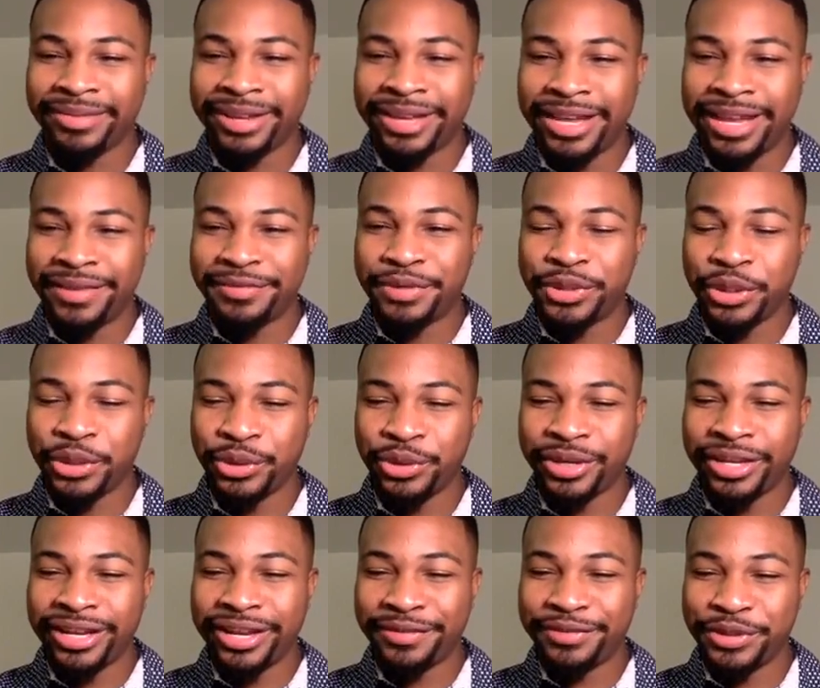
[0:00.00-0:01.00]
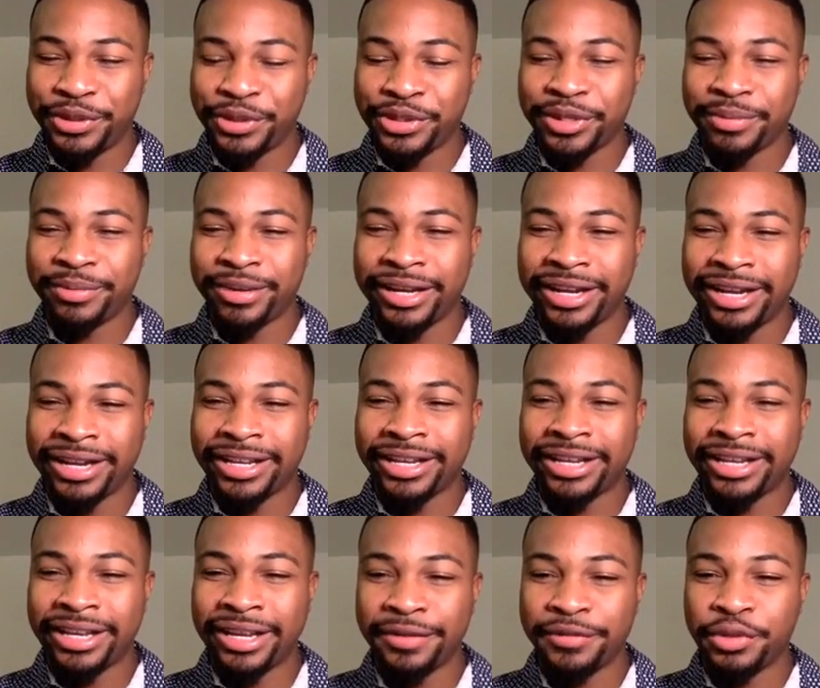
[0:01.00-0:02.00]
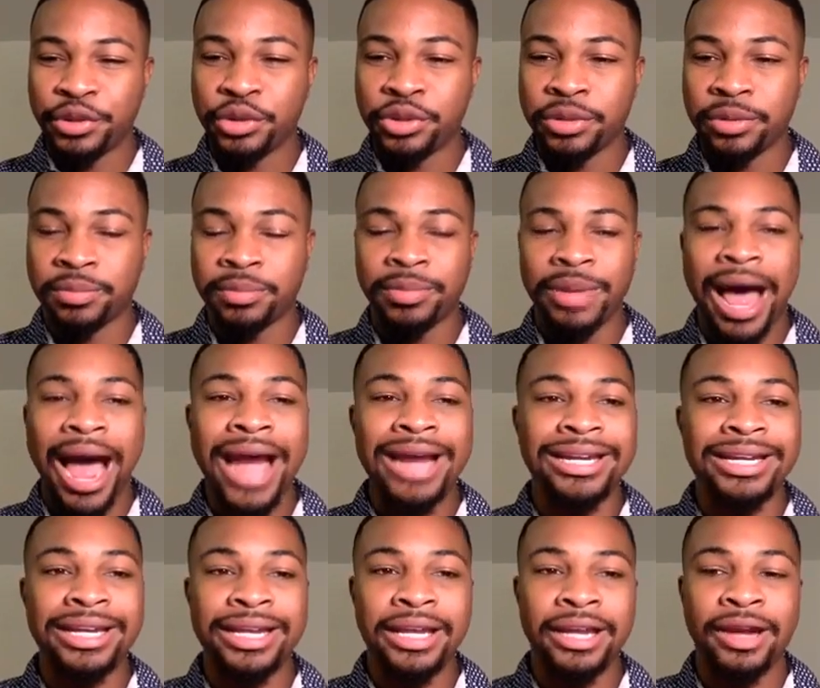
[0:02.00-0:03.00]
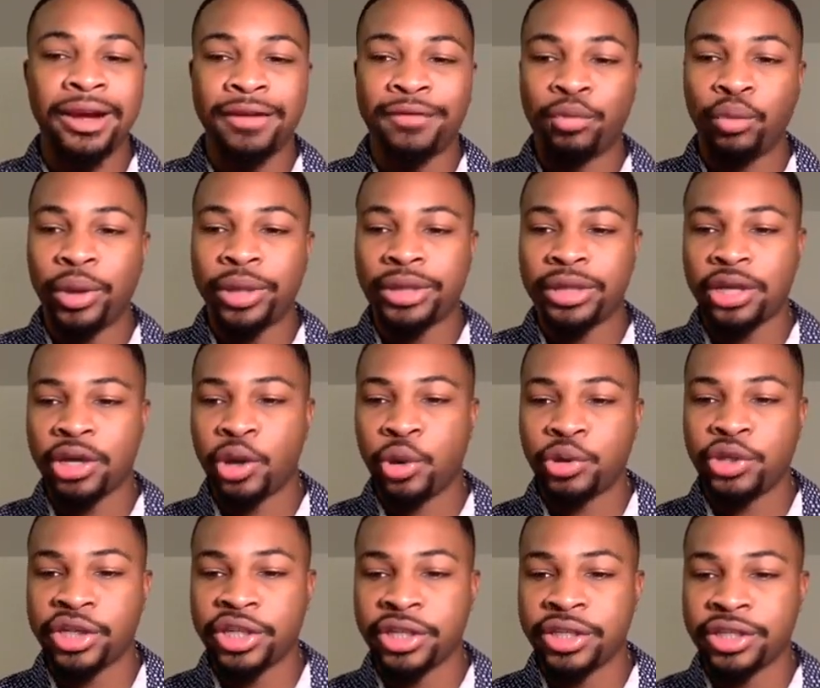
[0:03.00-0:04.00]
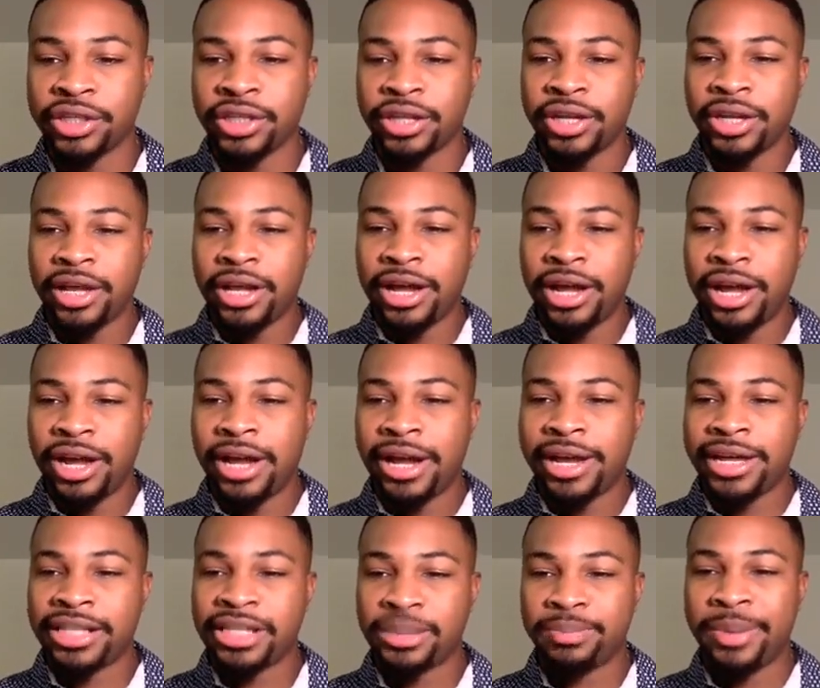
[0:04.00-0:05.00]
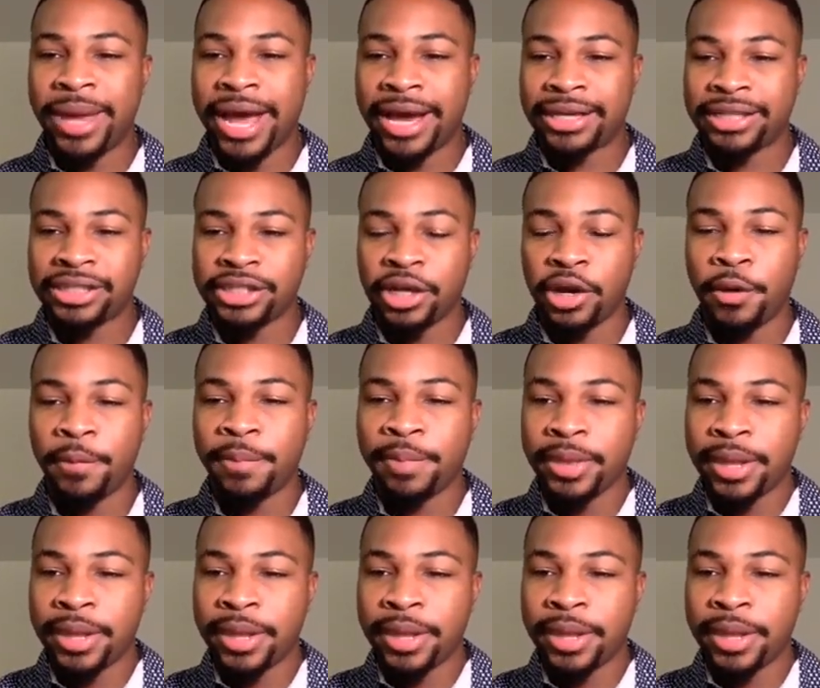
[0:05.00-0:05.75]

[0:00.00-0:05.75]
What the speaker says: gives you some idea of what the coaches expect. So